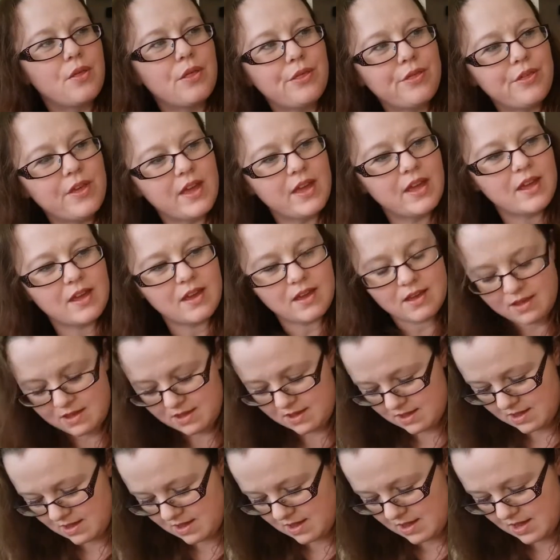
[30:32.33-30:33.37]
a thick,
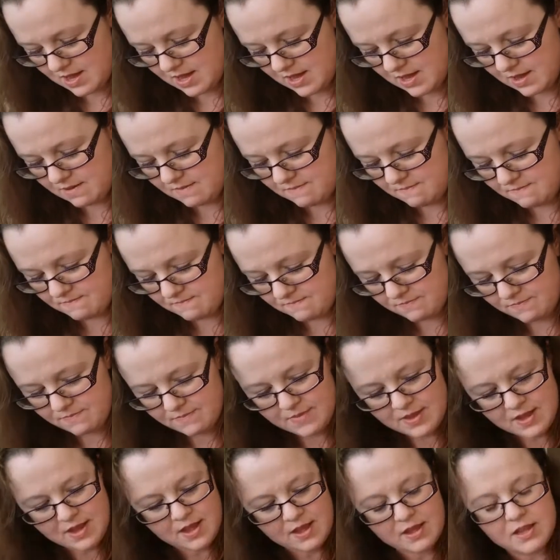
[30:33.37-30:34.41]

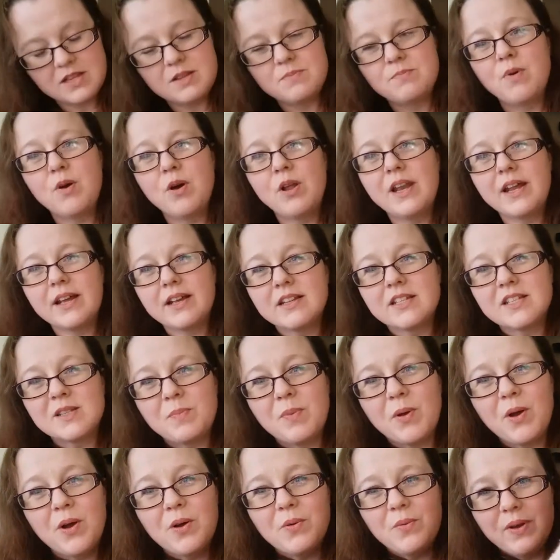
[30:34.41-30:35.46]
it's more like a
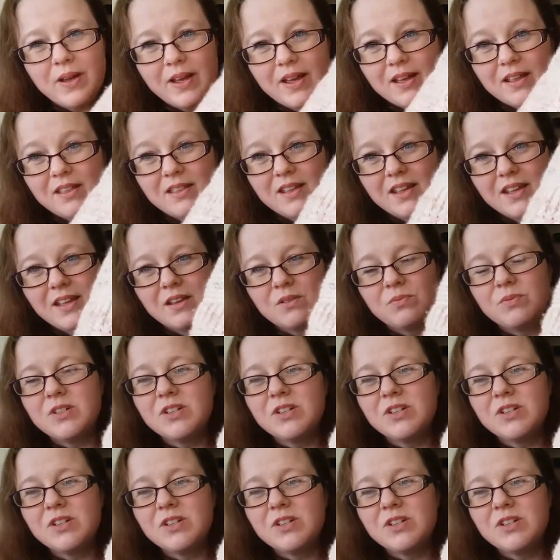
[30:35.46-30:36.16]
sport weight, I think.